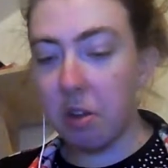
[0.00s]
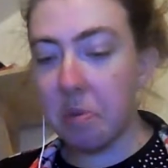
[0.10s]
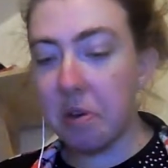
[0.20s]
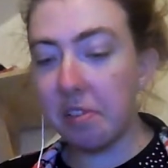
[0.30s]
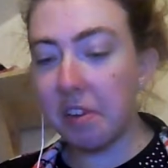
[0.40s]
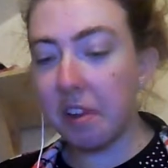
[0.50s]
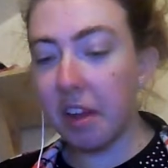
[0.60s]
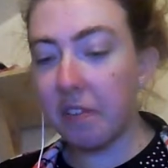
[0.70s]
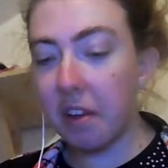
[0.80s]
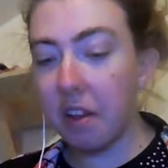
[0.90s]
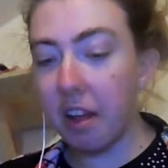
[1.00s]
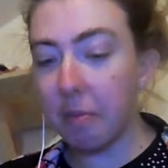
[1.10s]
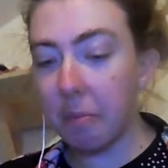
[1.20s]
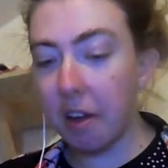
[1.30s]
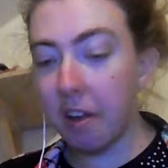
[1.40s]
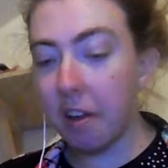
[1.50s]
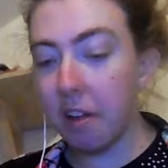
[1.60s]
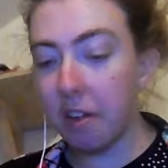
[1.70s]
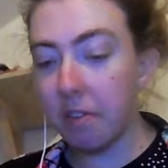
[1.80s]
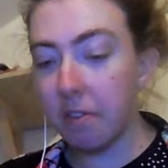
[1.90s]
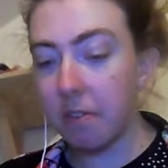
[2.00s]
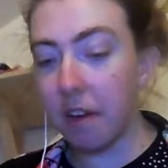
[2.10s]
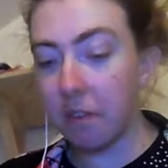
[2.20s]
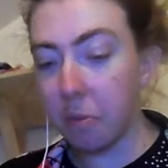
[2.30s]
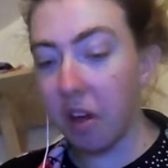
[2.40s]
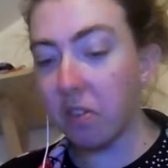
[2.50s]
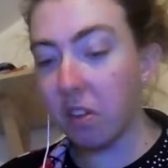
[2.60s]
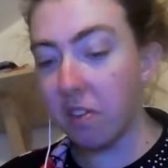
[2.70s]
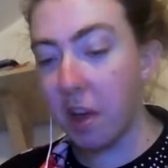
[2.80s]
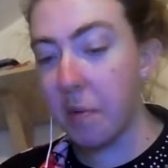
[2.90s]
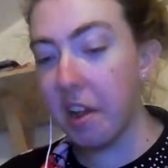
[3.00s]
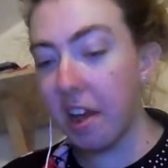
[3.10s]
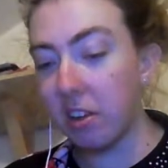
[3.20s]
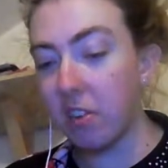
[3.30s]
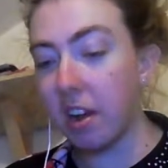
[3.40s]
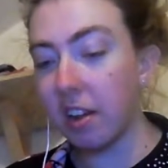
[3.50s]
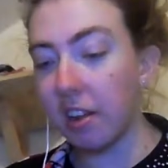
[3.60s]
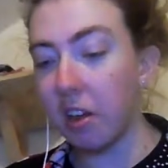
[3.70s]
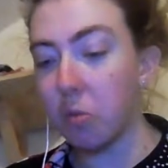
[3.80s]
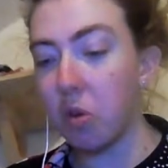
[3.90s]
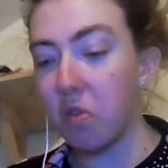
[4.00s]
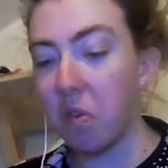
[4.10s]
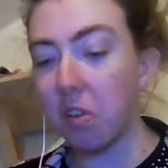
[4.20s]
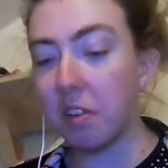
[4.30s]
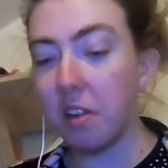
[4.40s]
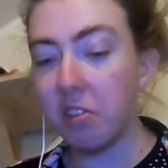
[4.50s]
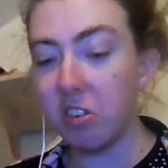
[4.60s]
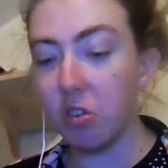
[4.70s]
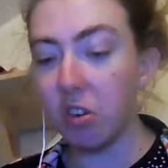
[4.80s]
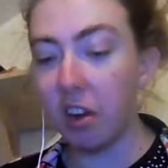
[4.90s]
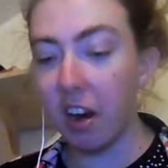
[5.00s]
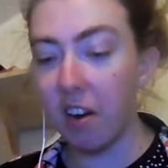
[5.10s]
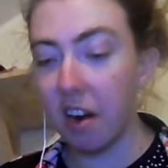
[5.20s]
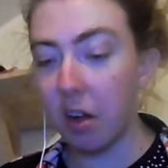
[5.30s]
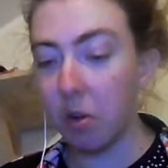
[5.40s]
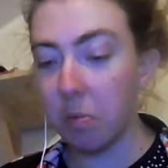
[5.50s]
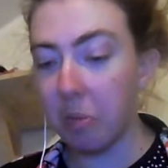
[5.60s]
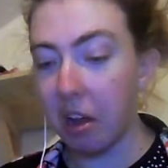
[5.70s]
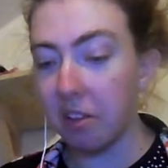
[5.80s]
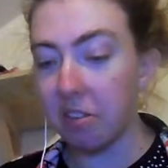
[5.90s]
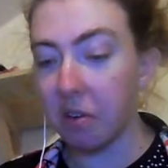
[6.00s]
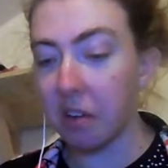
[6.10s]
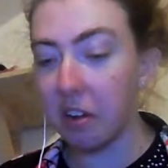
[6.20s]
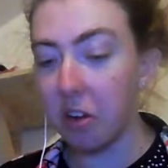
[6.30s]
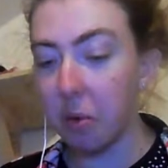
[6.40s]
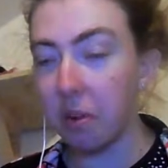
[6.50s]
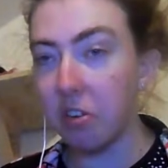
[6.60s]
There's no beauty in life now. The aftermath of the Yemen airstrike that killed 140 children carried out by the Saudi-led